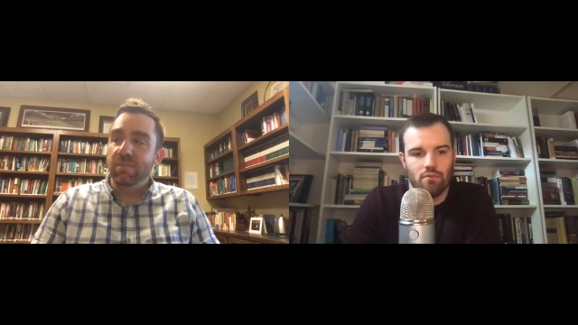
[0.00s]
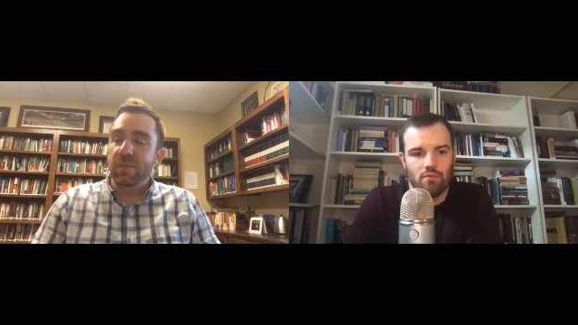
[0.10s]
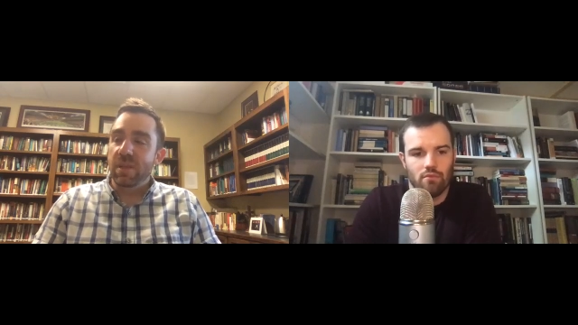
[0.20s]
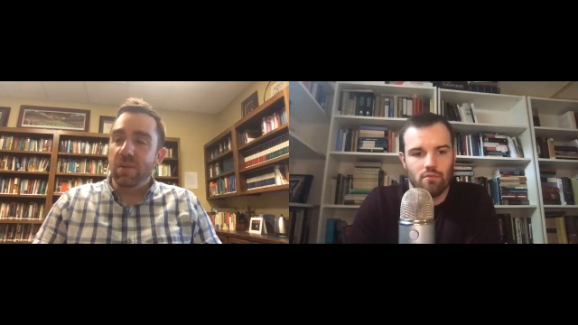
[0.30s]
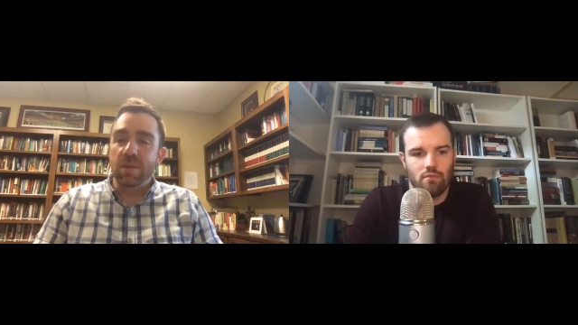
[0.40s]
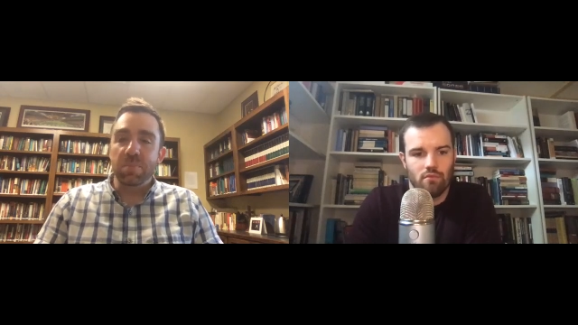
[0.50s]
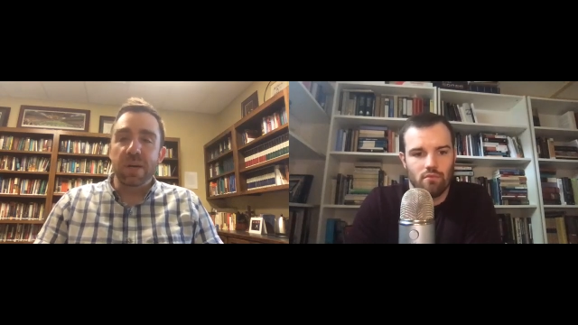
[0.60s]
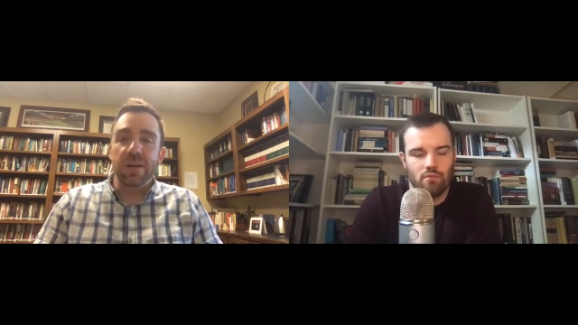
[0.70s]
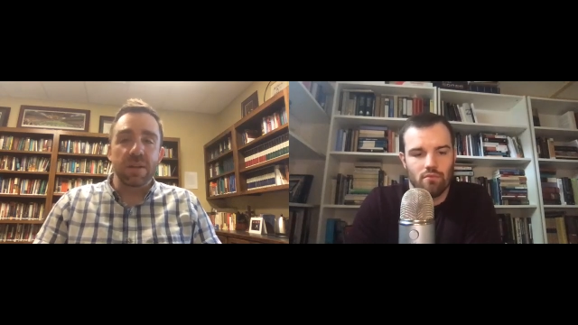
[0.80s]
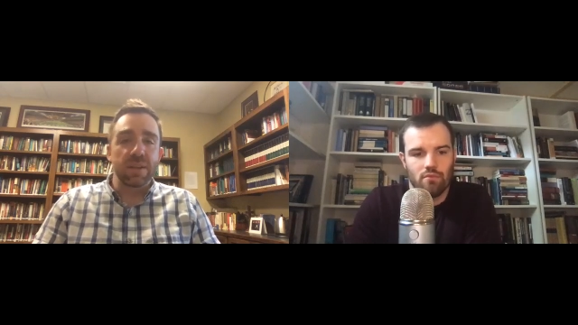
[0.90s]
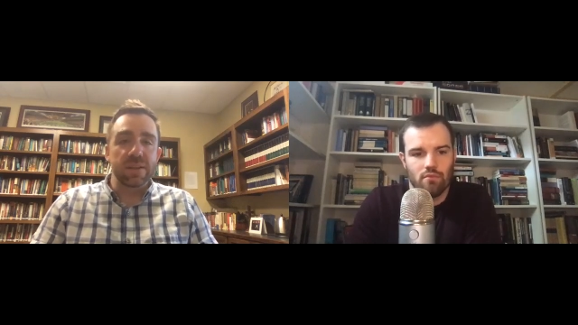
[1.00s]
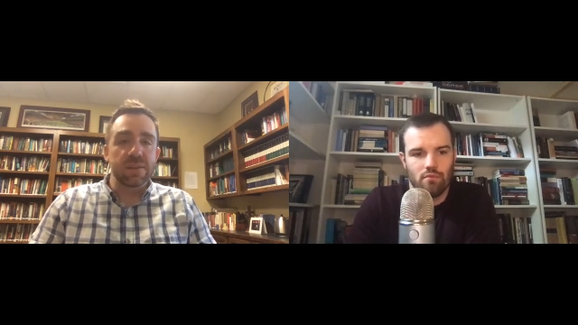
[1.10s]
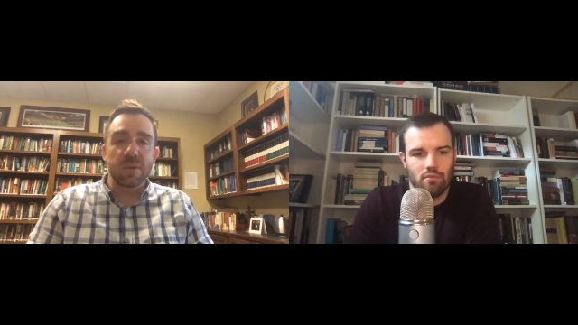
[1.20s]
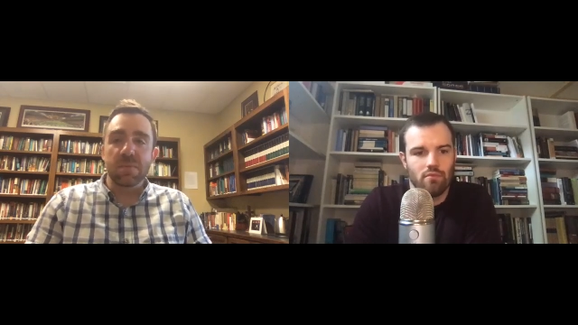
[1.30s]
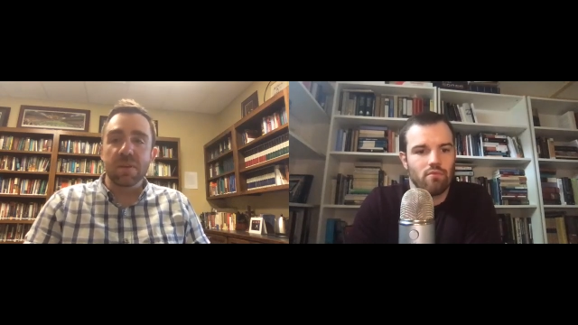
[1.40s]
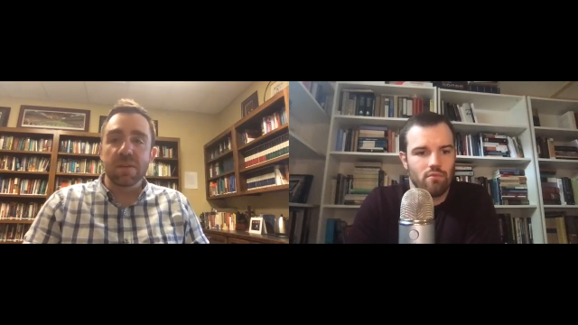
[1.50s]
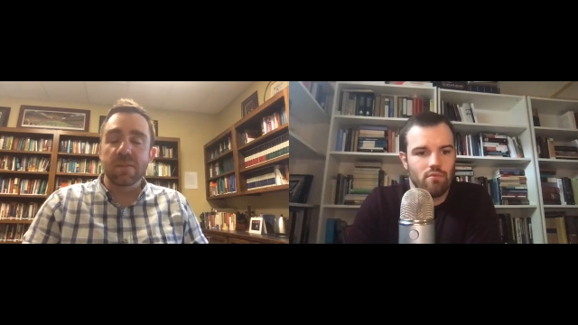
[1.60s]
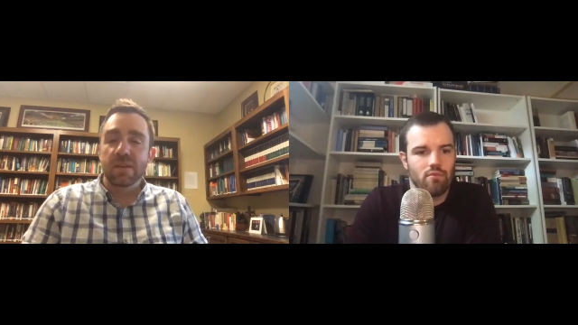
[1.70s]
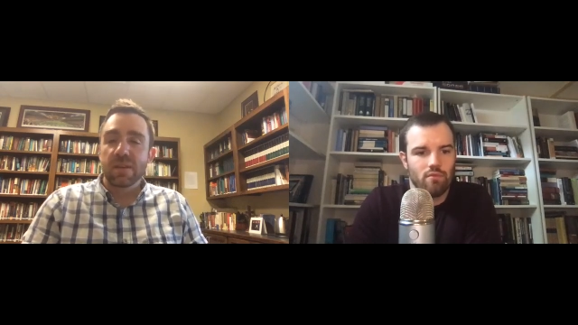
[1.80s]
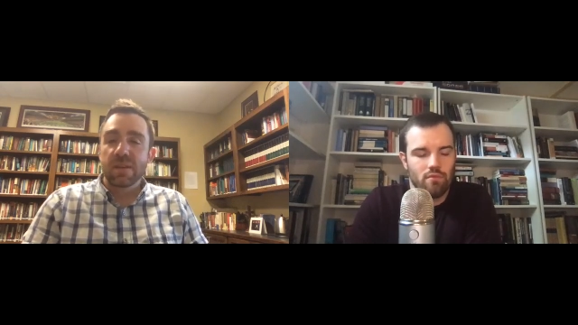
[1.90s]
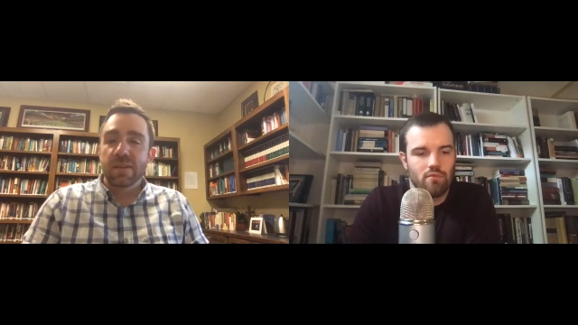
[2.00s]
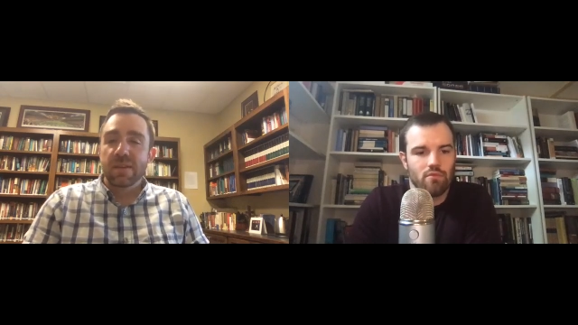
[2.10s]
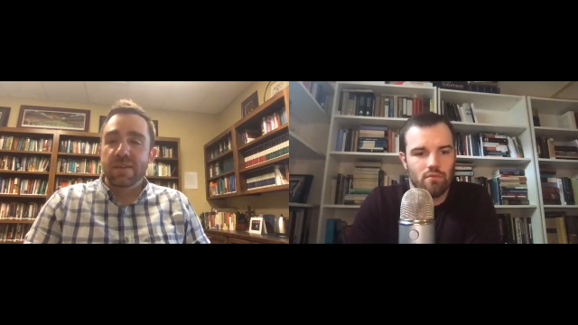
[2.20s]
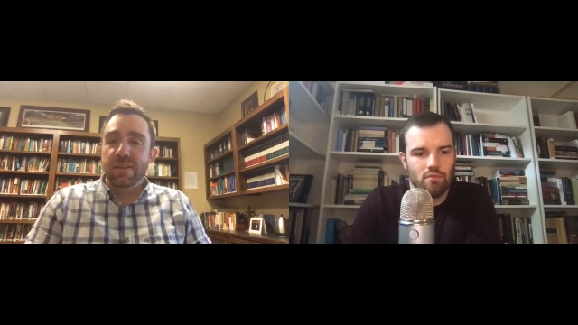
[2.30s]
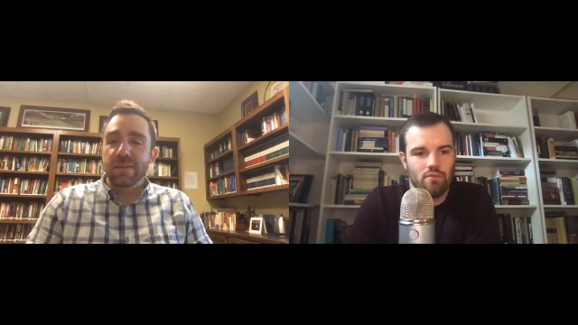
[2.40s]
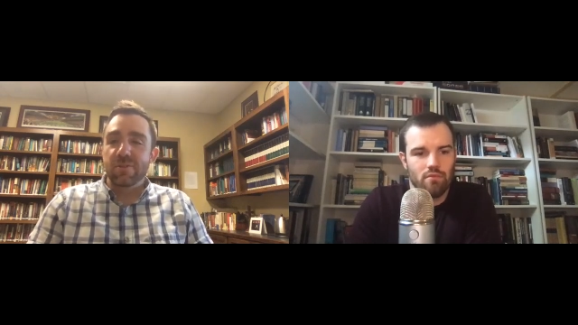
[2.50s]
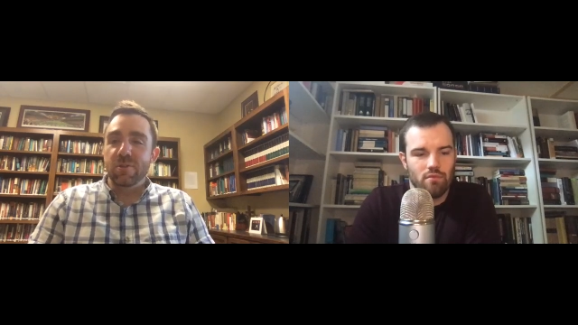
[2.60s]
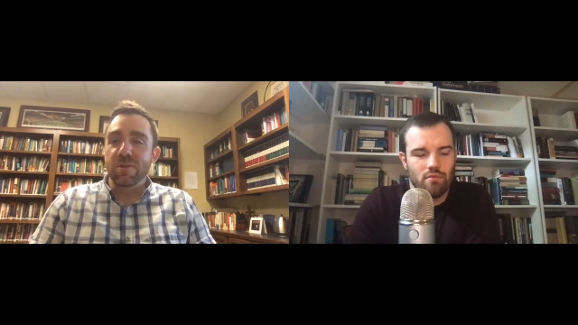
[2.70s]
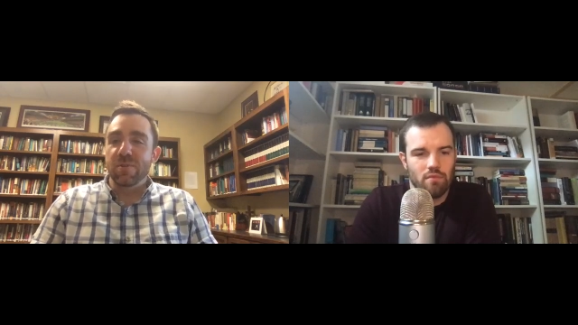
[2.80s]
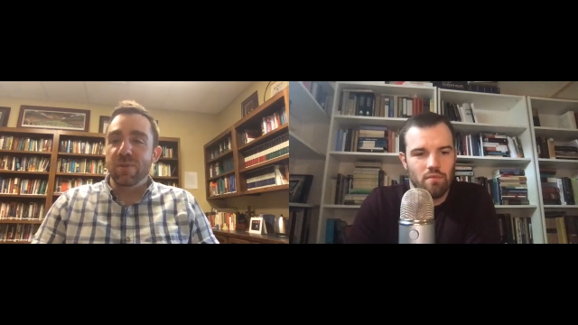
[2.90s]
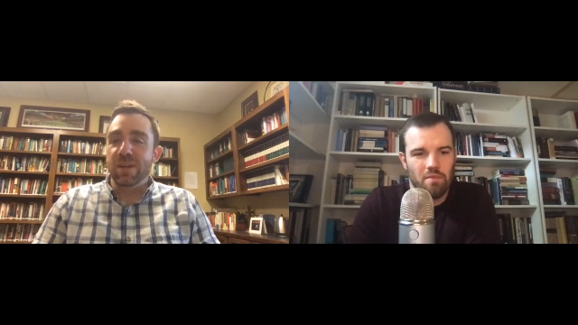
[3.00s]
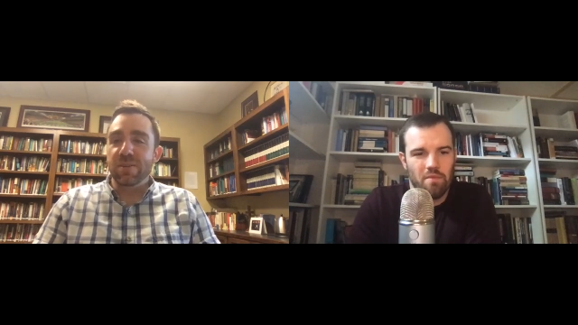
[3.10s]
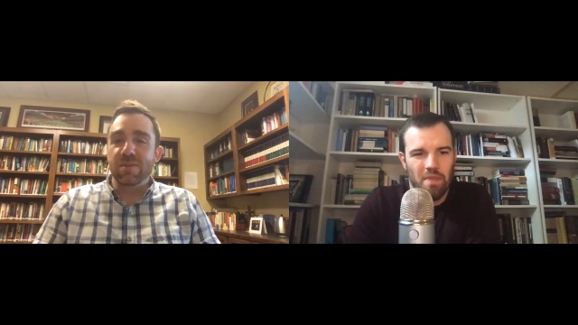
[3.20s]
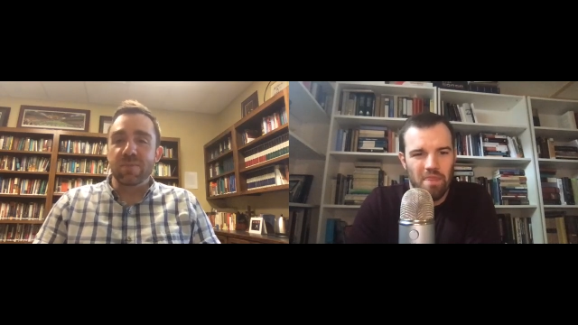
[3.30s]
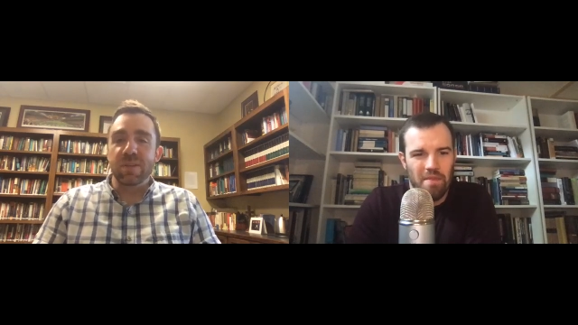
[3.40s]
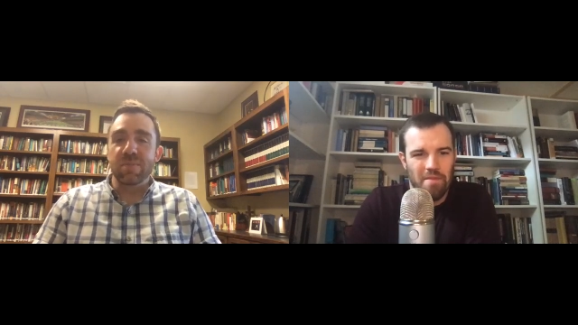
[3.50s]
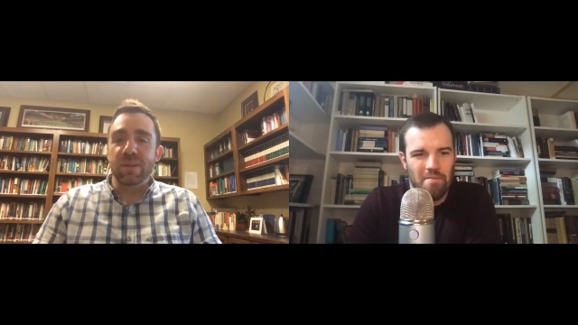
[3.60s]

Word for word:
Speaker 1: you know compile a list maybe and and shoot it your way or something.